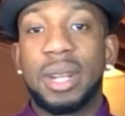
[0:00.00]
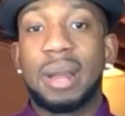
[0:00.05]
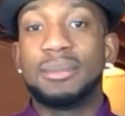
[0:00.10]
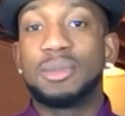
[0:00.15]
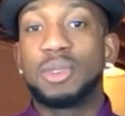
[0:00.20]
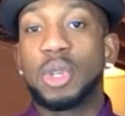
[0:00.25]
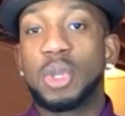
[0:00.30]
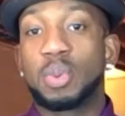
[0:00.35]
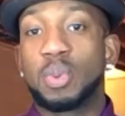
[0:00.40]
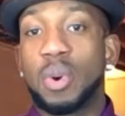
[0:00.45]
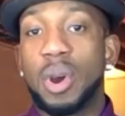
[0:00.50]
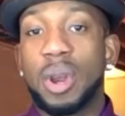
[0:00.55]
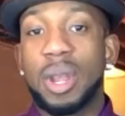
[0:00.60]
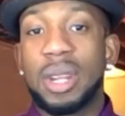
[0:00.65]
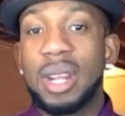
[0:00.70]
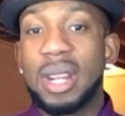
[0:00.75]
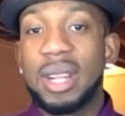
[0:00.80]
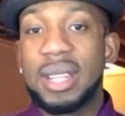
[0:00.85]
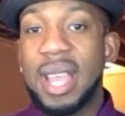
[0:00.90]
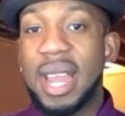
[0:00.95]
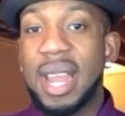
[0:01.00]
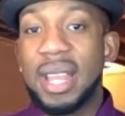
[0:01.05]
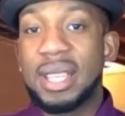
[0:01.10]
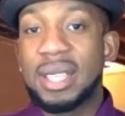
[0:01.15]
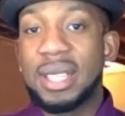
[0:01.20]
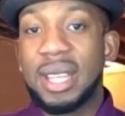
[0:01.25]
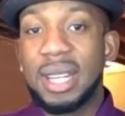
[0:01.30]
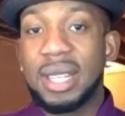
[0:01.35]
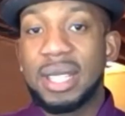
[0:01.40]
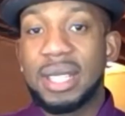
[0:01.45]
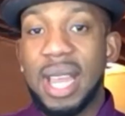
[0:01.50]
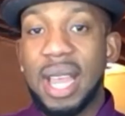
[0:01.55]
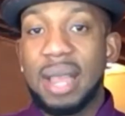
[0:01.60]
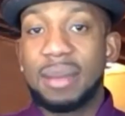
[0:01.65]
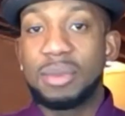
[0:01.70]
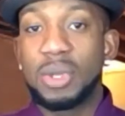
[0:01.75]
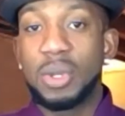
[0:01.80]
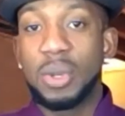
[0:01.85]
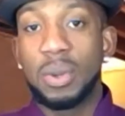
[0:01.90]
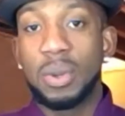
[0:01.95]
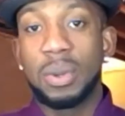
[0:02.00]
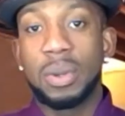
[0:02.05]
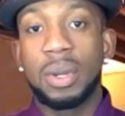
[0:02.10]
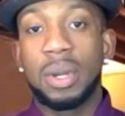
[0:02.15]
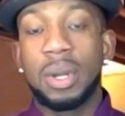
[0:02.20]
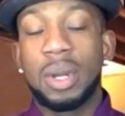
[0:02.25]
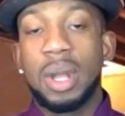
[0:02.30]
I'm just working at Denny's at the time too.